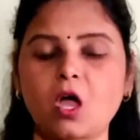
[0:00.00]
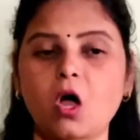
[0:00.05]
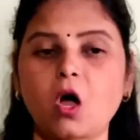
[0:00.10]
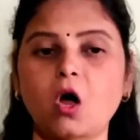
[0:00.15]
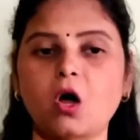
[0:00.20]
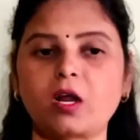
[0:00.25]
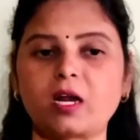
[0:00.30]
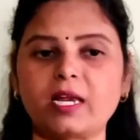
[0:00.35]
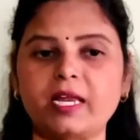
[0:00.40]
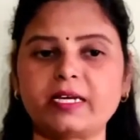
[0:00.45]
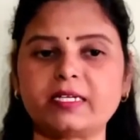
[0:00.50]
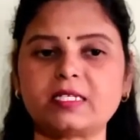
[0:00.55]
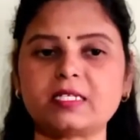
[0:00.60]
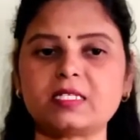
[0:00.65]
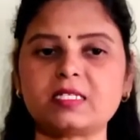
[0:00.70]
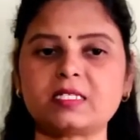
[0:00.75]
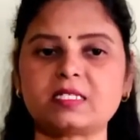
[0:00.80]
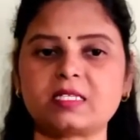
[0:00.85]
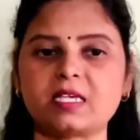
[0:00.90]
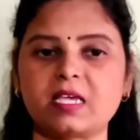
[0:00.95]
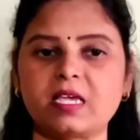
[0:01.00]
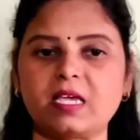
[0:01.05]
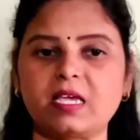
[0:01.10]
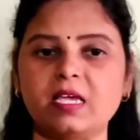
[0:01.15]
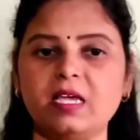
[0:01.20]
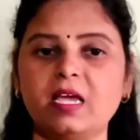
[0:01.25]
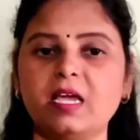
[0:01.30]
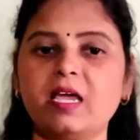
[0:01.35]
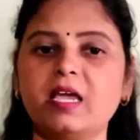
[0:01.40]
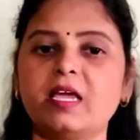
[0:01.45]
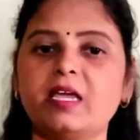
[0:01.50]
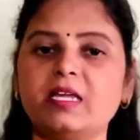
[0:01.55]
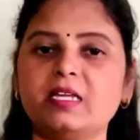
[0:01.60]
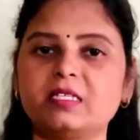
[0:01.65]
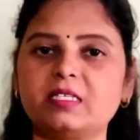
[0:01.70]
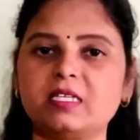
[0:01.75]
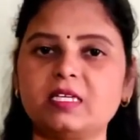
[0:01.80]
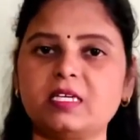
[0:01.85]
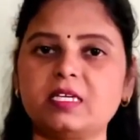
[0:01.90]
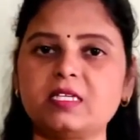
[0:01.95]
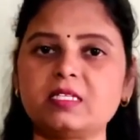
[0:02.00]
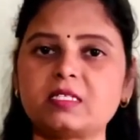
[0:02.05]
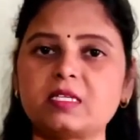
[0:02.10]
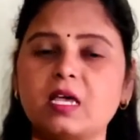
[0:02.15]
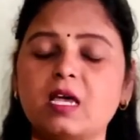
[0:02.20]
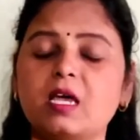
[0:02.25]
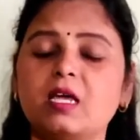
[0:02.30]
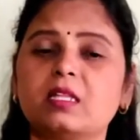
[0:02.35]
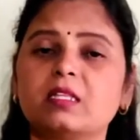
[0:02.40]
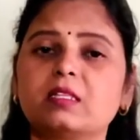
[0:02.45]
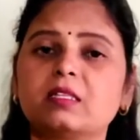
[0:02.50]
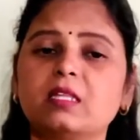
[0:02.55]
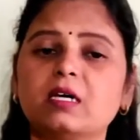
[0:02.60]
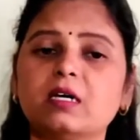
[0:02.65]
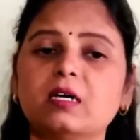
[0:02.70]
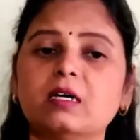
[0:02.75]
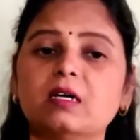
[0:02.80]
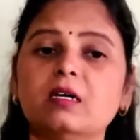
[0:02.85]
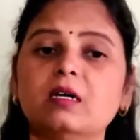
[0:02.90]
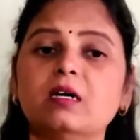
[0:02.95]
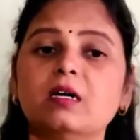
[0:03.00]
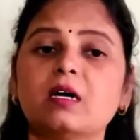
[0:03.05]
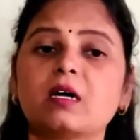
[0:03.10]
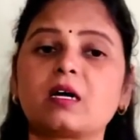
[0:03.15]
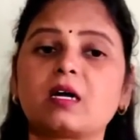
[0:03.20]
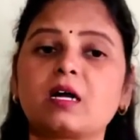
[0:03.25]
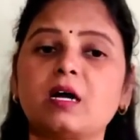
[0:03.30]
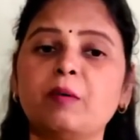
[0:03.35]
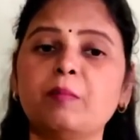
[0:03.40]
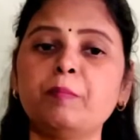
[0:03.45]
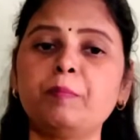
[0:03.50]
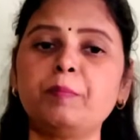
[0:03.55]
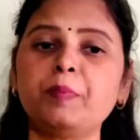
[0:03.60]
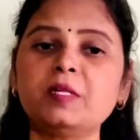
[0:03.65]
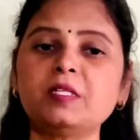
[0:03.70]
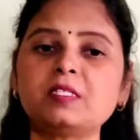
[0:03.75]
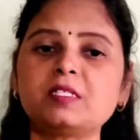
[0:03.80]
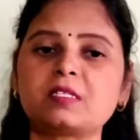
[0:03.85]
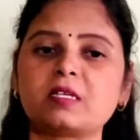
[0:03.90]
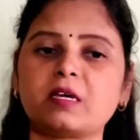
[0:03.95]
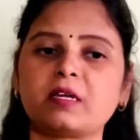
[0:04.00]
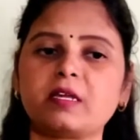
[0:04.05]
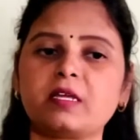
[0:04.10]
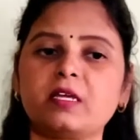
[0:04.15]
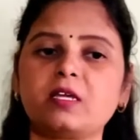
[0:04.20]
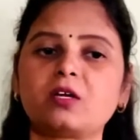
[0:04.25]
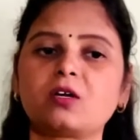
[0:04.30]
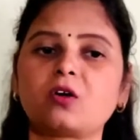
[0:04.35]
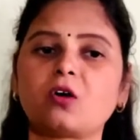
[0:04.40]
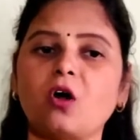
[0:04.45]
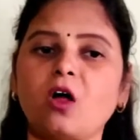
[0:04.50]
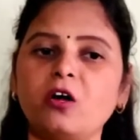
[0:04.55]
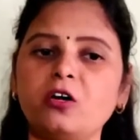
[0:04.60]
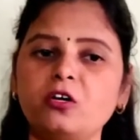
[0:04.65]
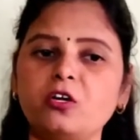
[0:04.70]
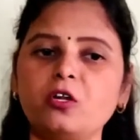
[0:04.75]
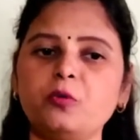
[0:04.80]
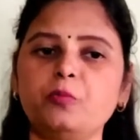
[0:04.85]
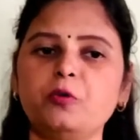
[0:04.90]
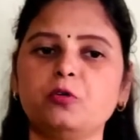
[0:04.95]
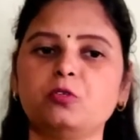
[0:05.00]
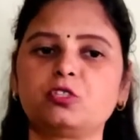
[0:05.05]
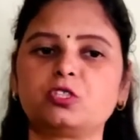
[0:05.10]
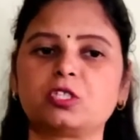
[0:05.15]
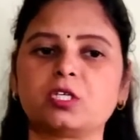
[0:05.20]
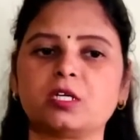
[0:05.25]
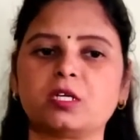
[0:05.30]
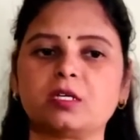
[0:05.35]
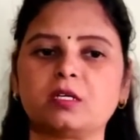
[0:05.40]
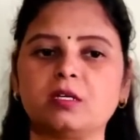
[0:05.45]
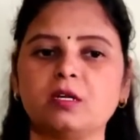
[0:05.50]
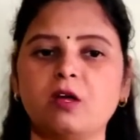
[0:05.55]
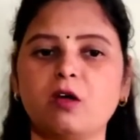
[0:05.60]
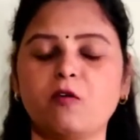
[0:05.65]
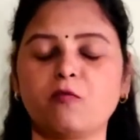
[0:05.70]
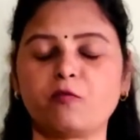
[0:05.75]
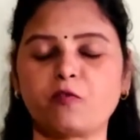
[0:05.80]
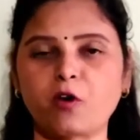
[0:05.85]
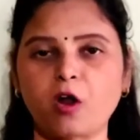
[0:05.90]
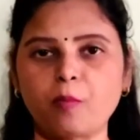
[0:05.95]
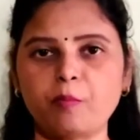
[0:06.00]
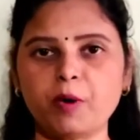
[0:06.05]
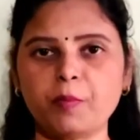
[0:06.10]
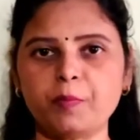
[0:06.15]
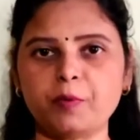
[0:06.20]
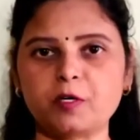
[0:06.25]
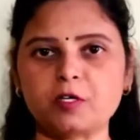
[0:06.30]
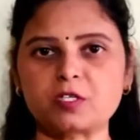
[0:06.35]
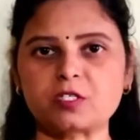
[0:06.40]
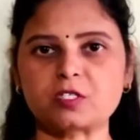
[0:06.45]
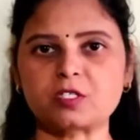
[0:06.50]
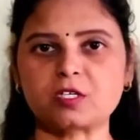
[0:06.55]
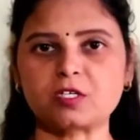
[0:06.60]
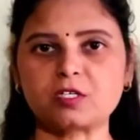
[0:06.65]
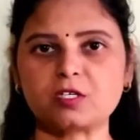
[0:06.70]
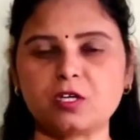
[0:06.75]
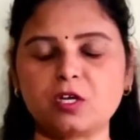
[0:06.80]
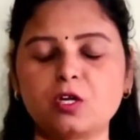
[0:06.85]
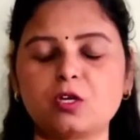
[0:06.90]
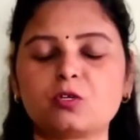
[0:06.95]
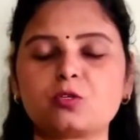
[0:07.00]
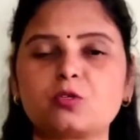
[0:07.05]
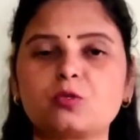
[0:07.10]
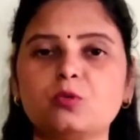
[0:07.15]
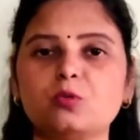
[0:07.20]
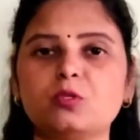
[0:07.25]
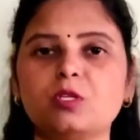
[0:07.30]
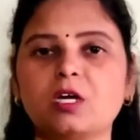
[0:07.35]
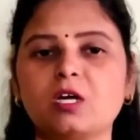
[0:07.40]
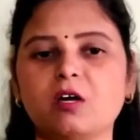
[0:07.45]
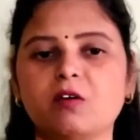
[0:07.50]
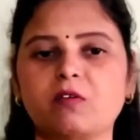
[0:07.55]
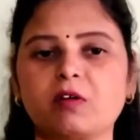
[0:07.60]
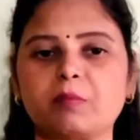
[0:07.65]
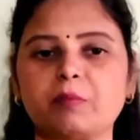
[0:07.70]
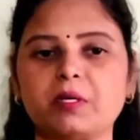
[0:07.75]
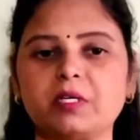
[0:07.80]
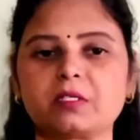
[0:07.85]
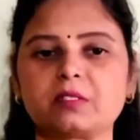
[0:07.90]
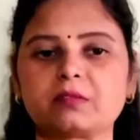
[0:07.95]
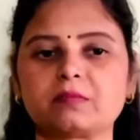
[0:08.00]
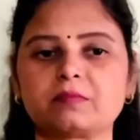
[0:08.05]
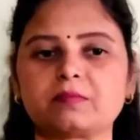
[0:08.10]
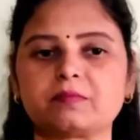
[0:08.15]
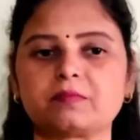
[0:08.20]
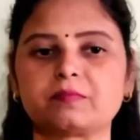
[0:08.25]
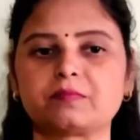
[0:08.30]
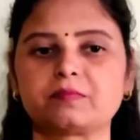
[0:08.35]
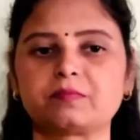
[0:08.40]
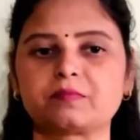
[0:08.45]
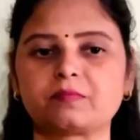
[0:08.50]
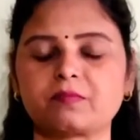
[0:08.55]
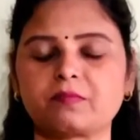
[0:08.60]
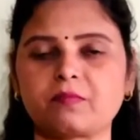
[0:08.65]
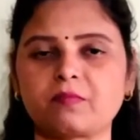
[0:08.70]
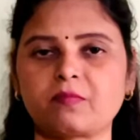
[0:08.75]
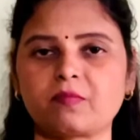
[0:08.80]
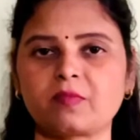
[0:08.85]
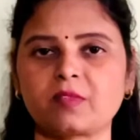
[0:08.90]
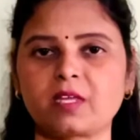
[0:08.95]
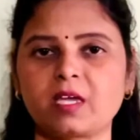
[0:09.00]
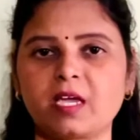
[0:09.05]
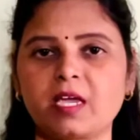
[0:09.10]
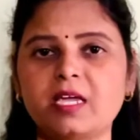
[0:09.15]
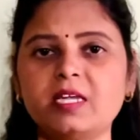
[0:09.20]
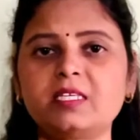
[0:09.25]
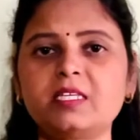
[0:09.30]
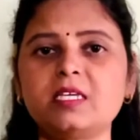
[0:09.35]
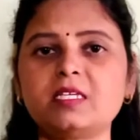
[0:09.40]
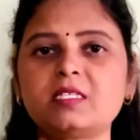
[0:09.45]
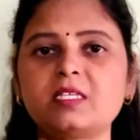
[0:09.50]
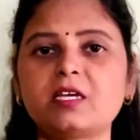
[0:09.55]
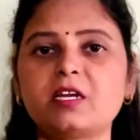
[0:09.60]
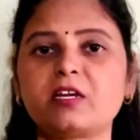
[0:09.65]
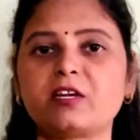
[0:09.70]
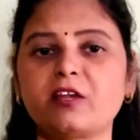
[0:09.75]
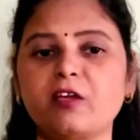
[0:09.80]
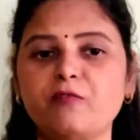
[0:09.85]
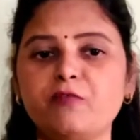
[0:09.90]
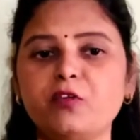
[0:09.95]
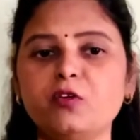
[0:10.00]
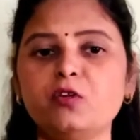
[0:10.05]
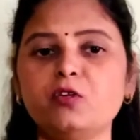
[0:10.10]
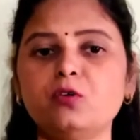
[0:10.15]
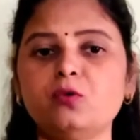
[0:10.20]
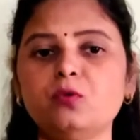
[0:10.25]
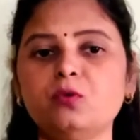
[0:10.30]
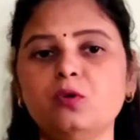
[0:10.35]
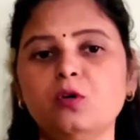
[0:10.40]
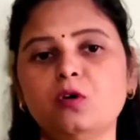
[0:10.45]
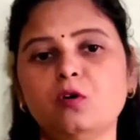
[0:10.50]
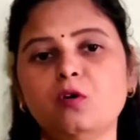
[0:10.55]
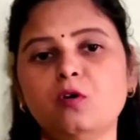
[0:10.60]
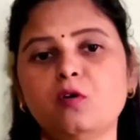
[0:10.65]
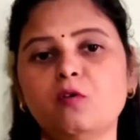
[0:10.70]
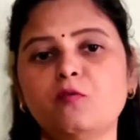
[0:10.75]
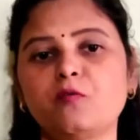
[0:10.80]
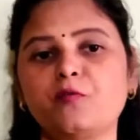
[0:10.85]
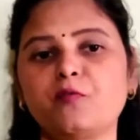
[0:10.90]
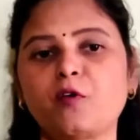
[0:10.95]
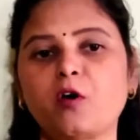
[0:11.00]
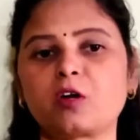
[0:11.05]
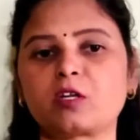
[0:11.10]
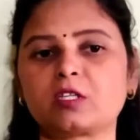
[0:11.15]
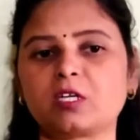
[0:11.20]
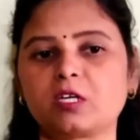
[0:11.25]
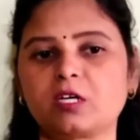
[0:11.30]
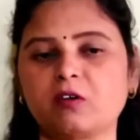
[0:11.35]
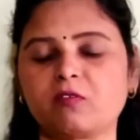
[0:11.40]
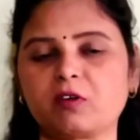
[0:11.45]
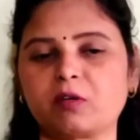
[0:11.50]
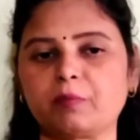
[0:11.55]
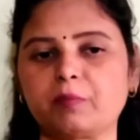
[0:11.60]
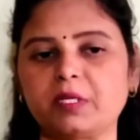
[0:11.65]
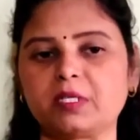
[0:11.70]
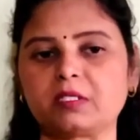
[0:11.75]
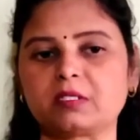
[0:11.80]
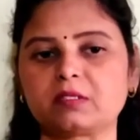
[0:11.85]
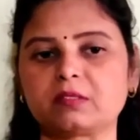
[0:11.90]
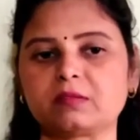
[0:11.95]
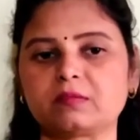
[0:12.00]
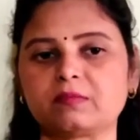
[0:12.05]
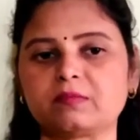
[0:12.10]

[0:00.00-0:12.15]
Or let us say it is the compulsory contribution from a person to the government. It is a revenue for the government.